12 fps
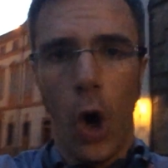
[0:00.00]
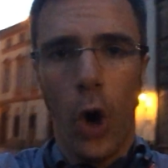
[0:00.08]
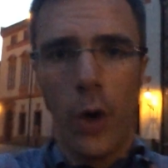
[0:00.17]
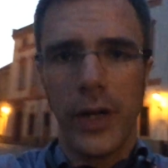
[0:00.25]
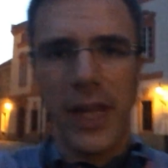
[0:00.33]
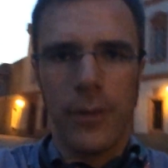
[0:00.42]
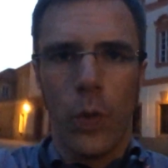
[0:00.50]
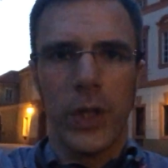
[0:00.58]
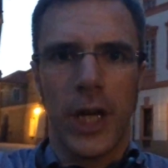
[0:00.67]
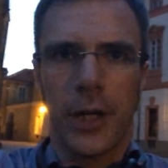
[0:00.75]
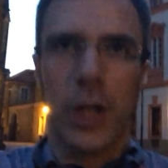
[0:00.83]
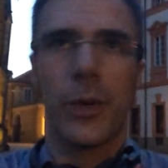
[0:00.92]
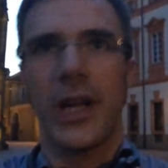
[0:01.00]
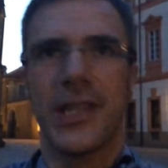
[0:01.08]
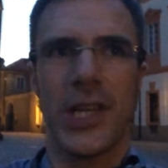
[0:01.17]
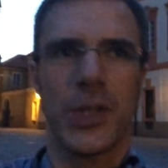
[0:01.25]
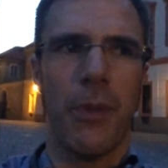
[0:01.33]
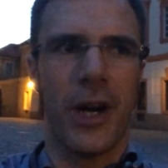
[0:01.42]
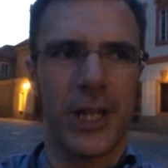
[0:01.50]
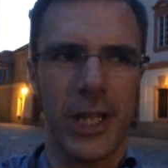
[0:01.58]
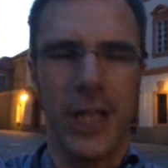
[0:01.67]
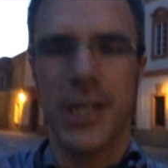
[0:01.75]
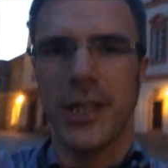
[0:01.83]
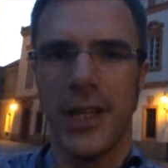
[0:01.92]
or even what are the craziest
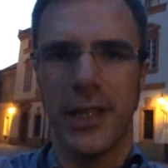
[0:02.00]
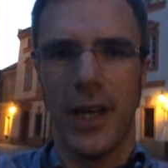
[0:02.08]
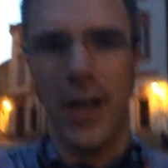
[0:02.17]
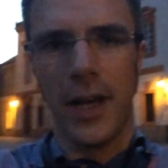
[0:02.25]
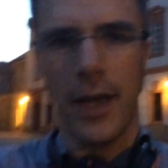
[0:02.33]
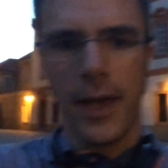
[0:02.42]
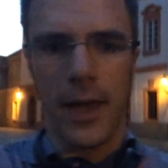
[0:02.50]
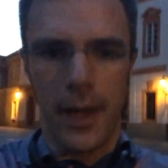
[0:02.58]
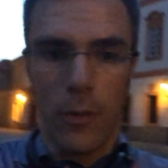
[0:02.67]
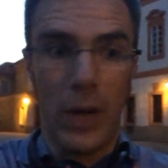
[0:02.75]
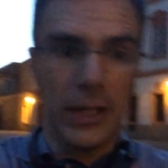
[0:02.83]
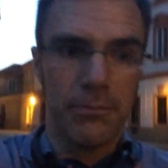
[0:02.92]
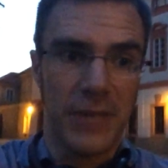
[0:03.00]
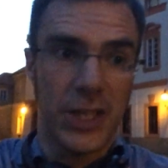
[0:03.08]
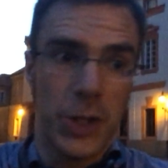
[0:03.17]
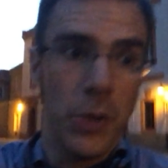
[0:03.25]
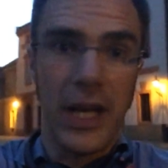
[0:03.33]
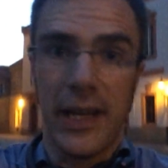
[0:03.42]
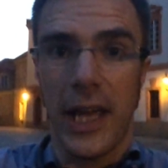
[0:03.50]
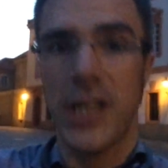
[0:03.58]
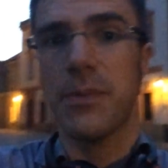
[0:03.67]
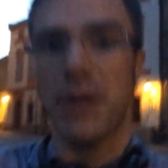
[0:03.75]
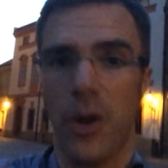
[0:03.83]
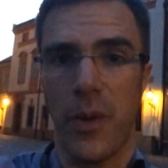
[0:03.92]
parties that that you can
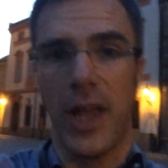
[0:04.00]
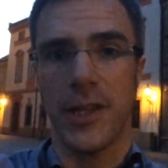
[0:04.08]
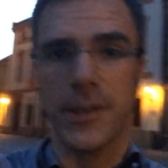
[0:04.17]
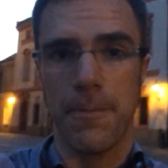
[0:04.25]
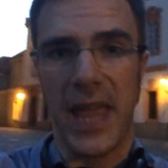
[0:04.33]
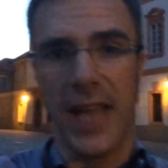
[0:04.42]
experience